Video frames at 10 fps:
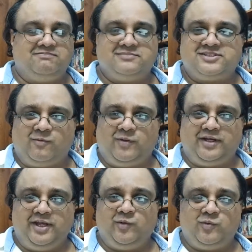
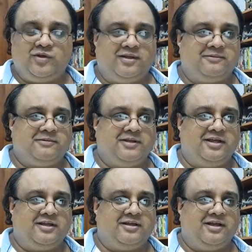someone new,
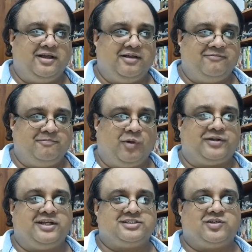a
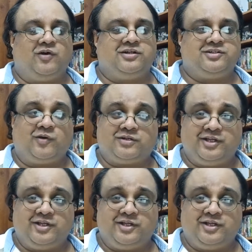botanist called Dr.